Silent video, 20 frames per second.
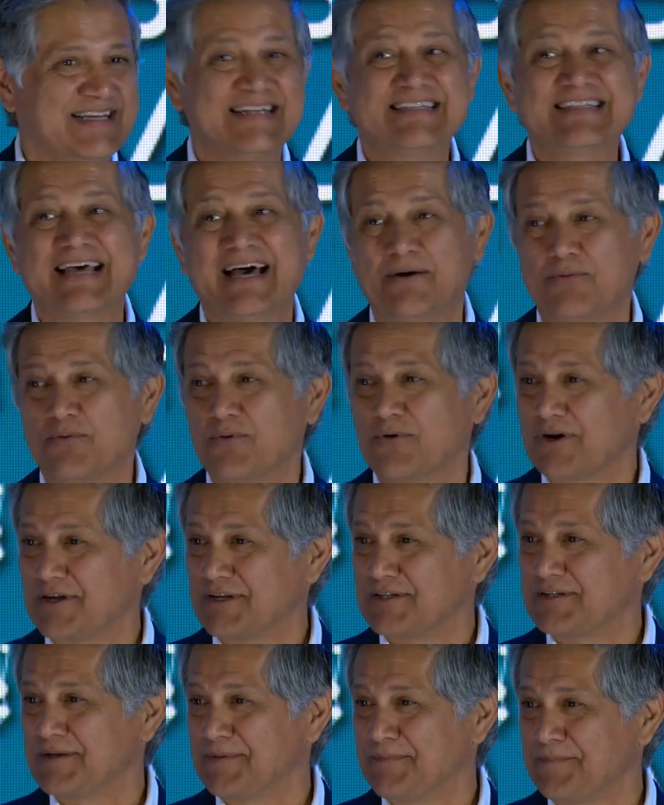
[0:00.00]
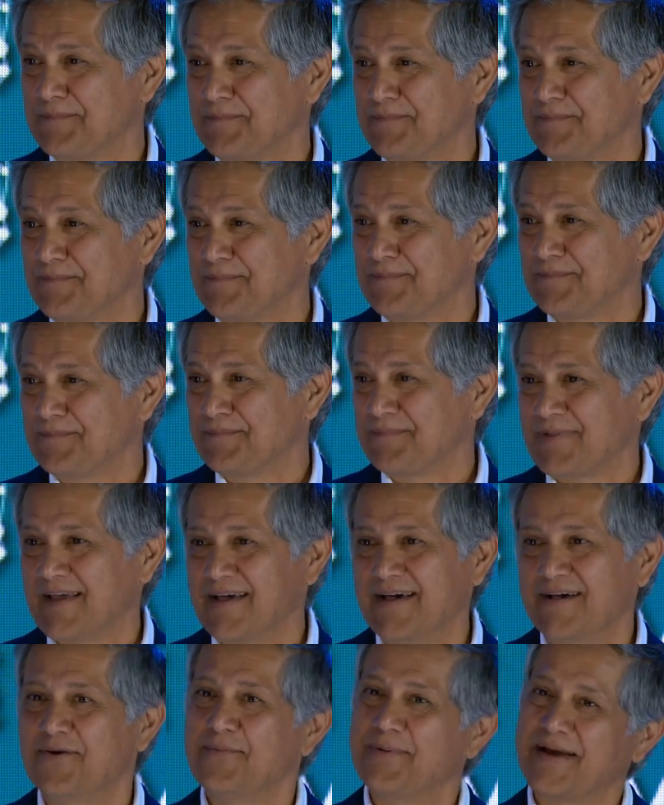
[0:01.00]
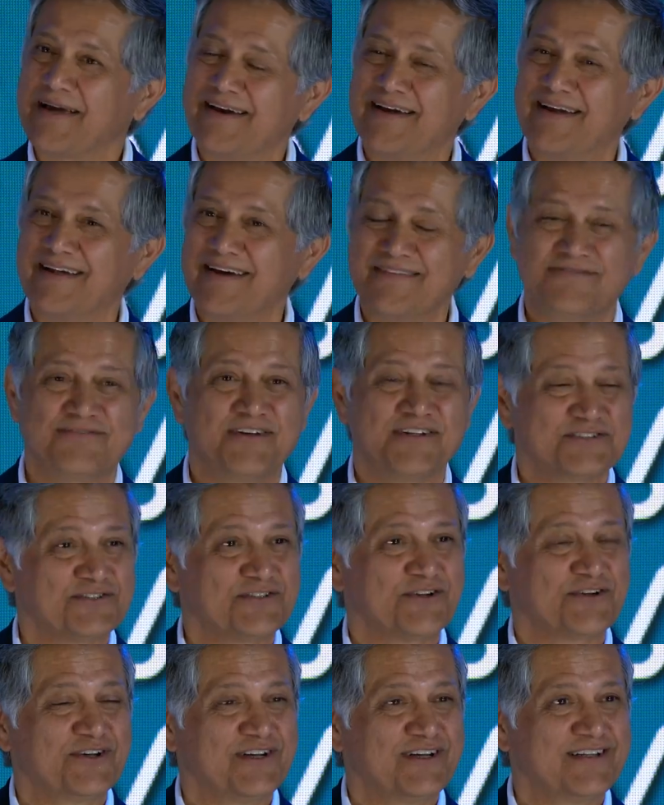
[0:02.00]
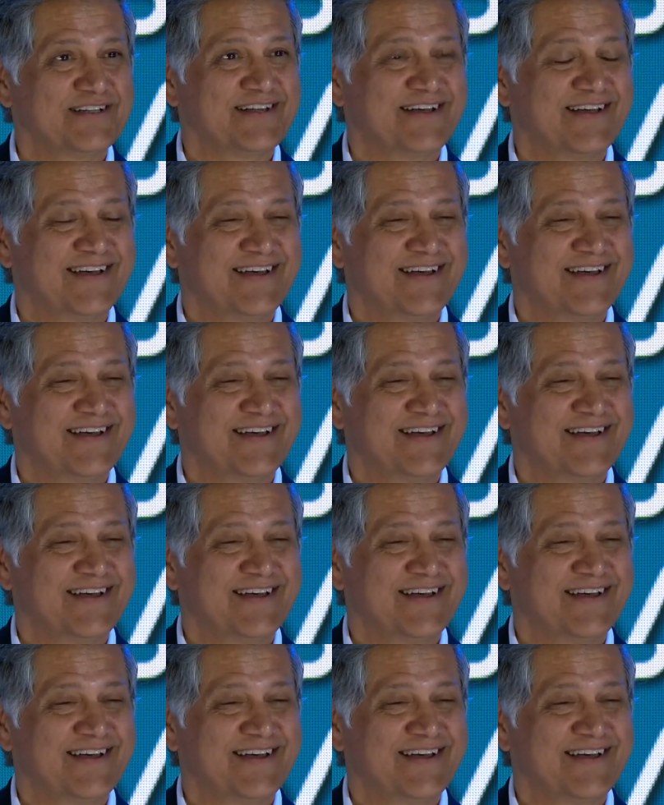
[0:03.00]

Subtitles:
and that worked. Oh my God, I felt so good.